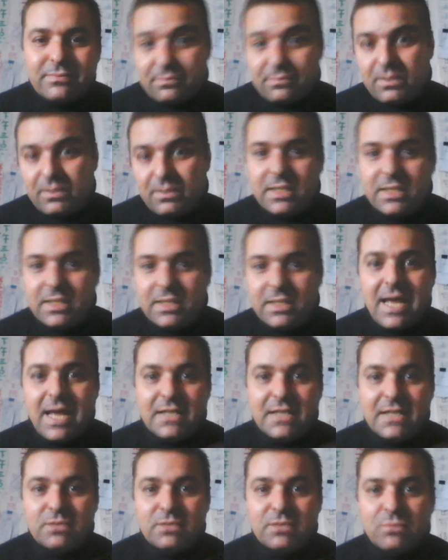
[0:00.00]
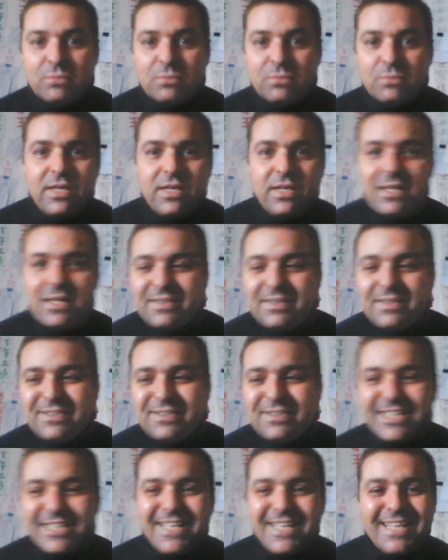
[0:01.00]
because it's an action movie,
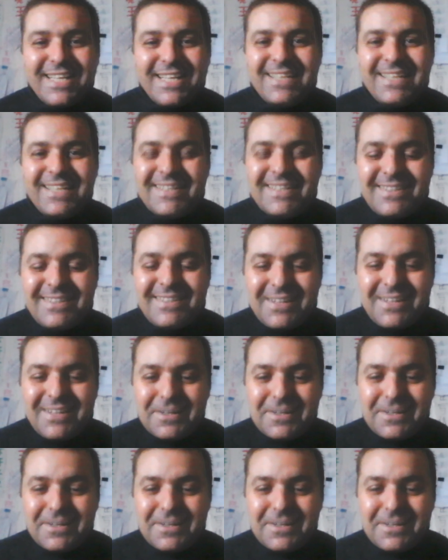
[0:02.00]
you know,